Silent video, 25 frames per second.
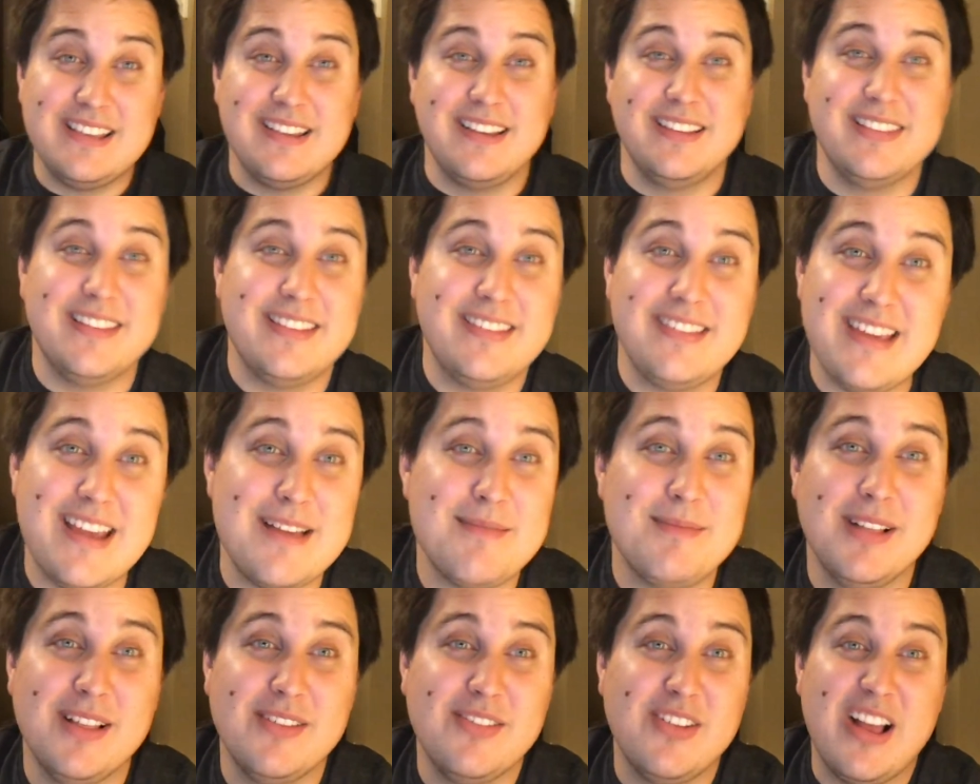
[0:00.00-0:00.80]
on the
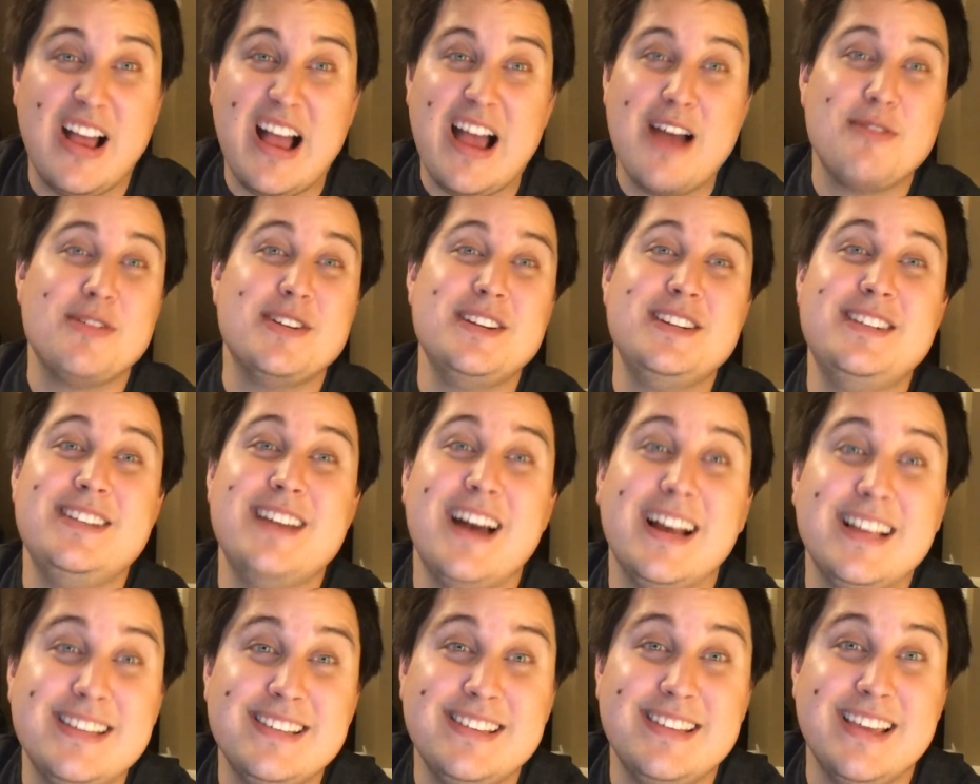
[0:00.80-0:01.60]
same level. I would
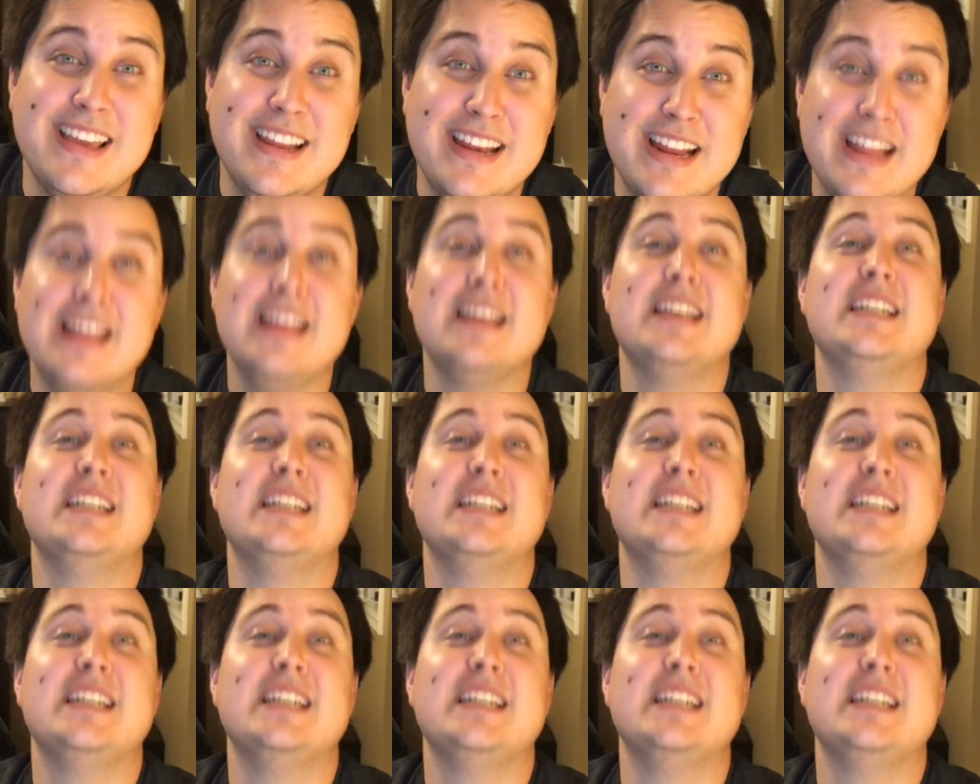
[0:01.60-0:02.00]
dust it.